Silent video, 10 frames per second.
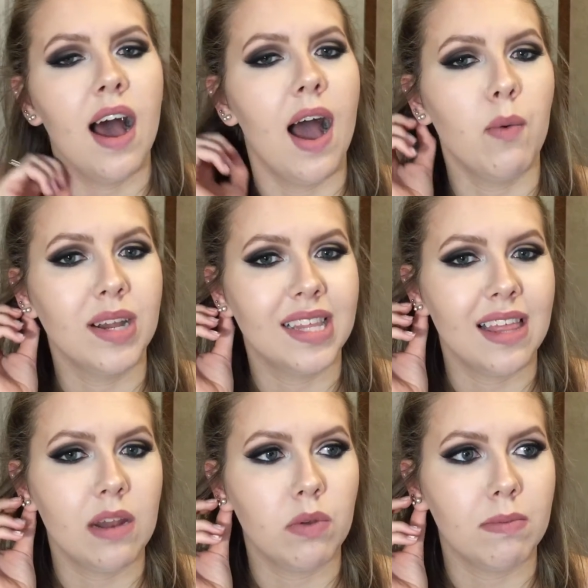I want to say
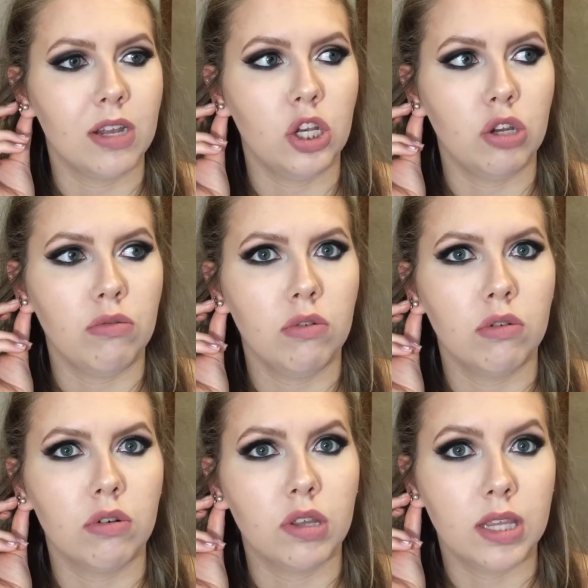that it was my
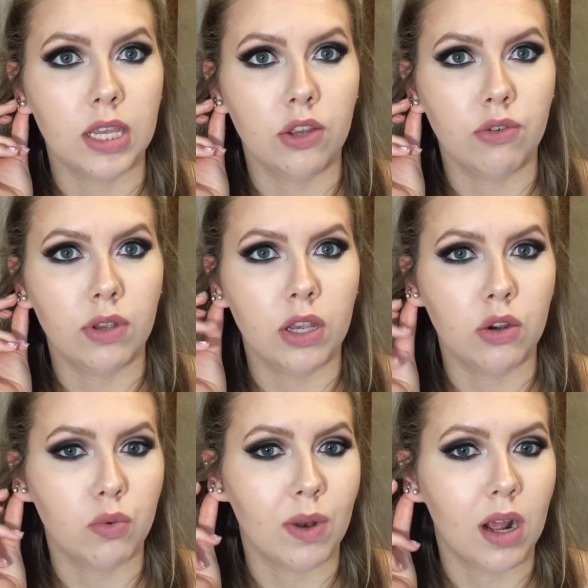junior or senior
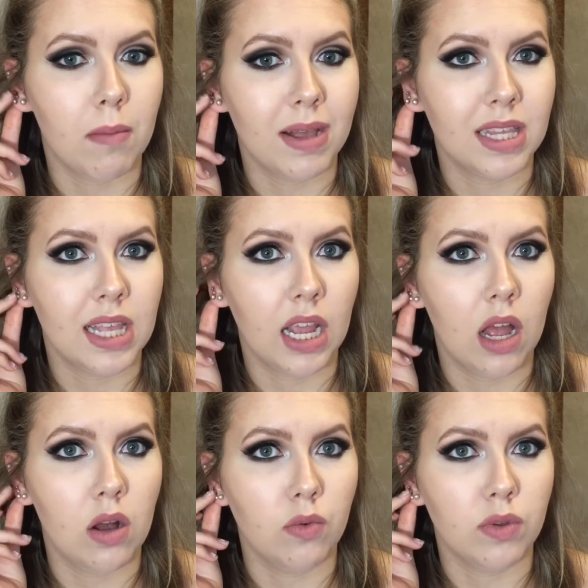year when I got my second
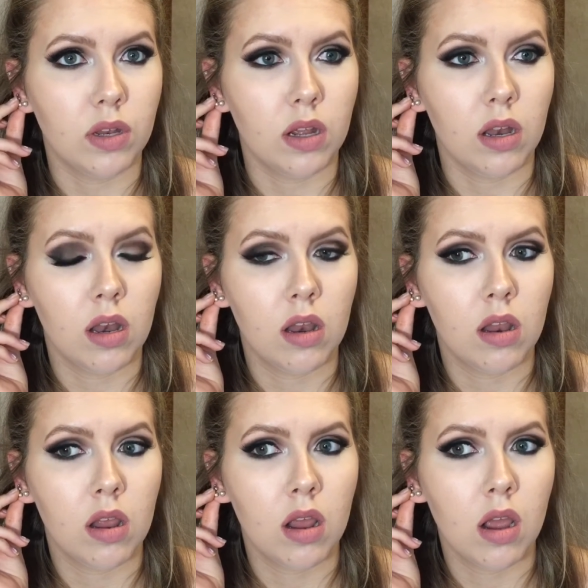holes done.
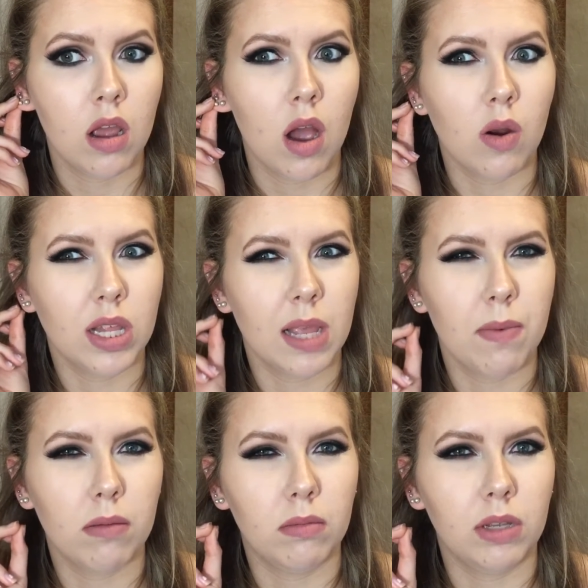I want to say
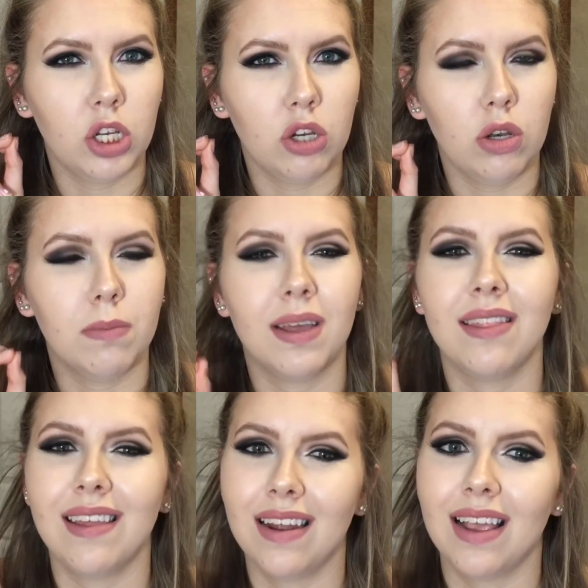probably junior, but
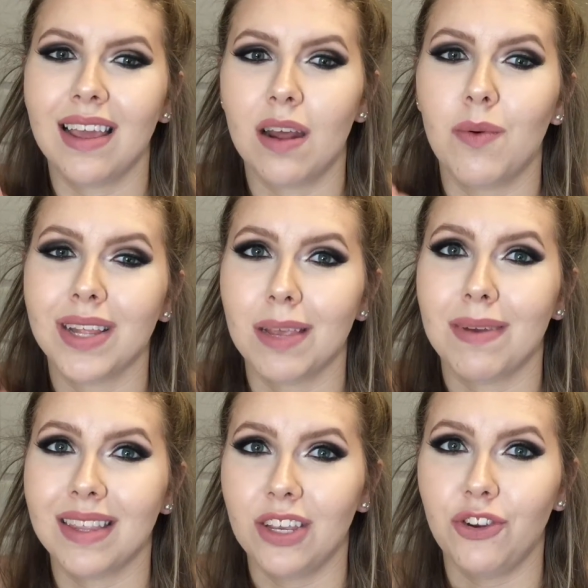then again, I want to say
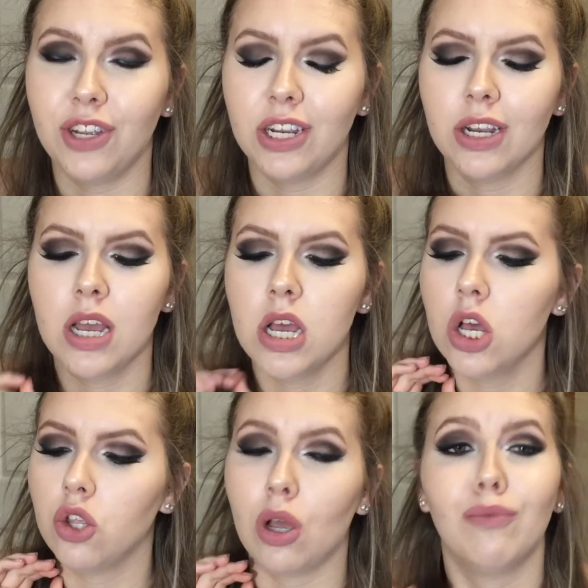my senior year.
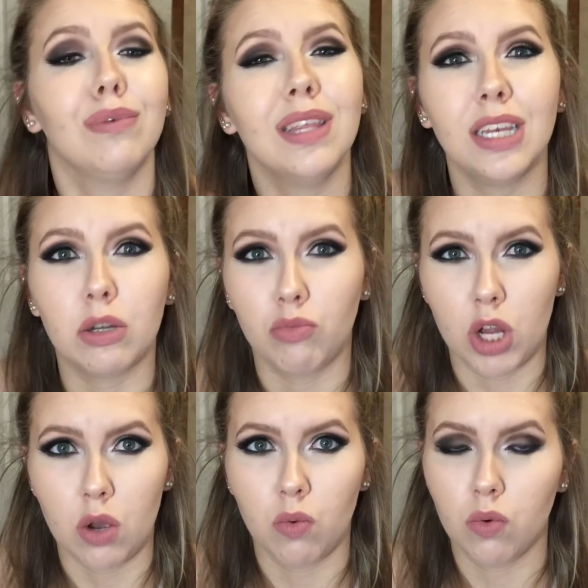So I really don't
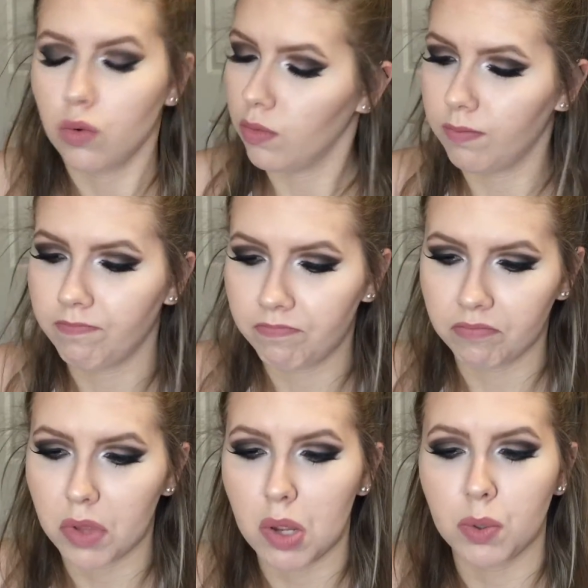know.
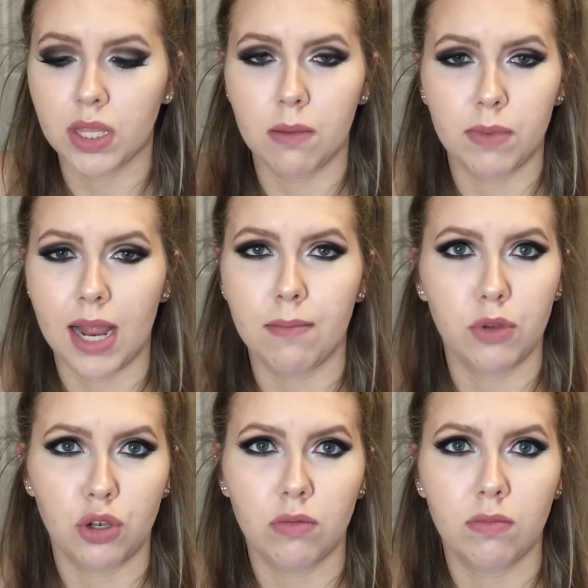It was sometime
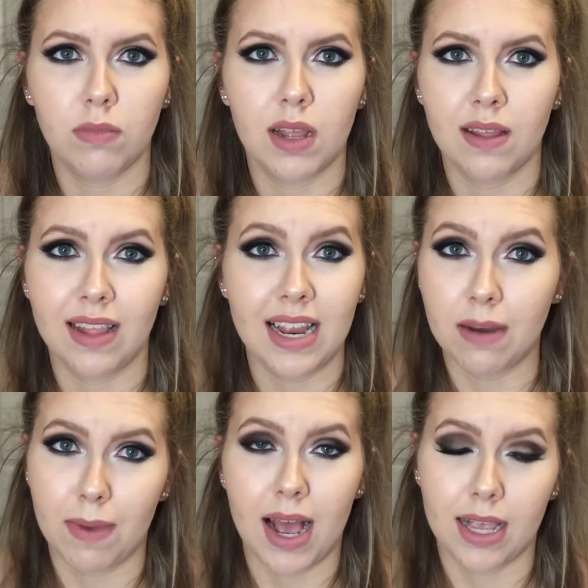in the end
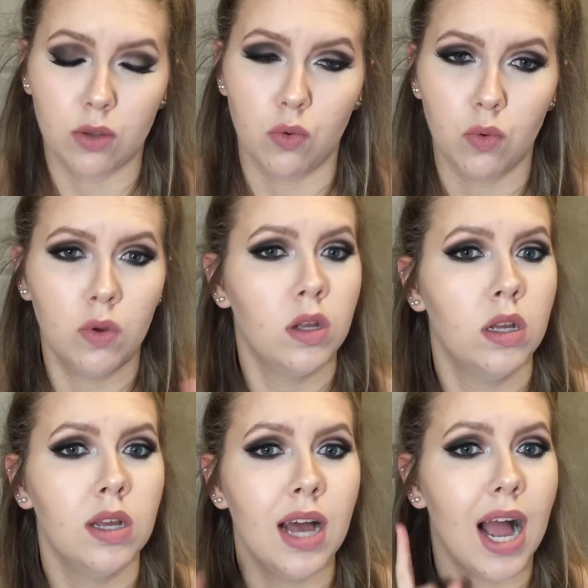of my high school.
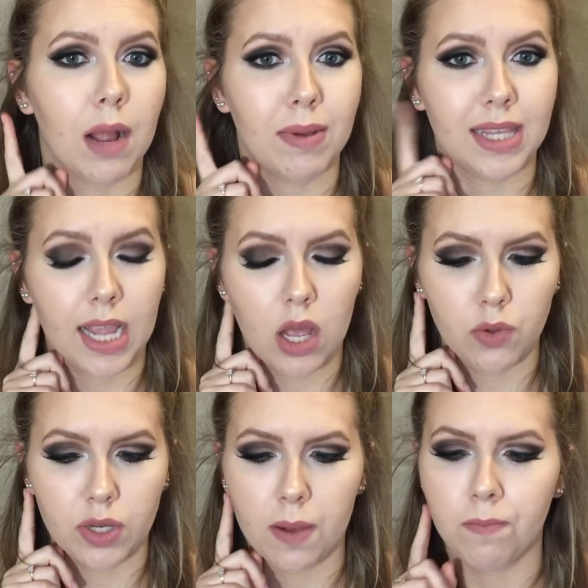I got my second
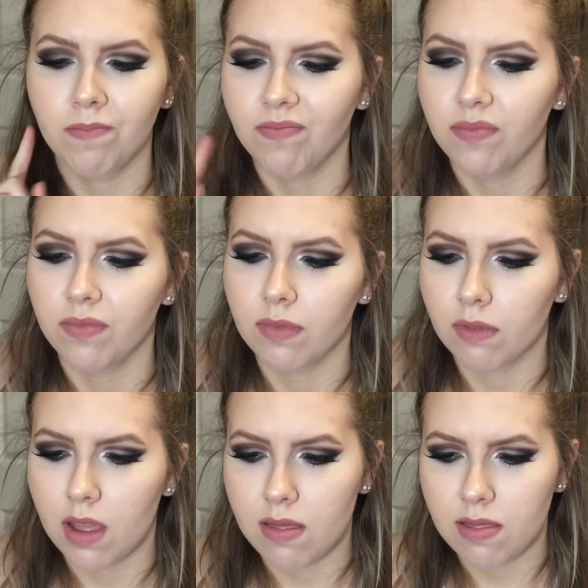holes done.
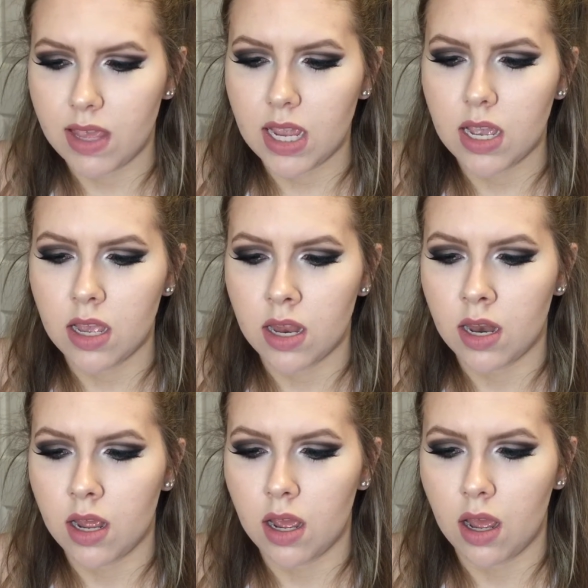And then,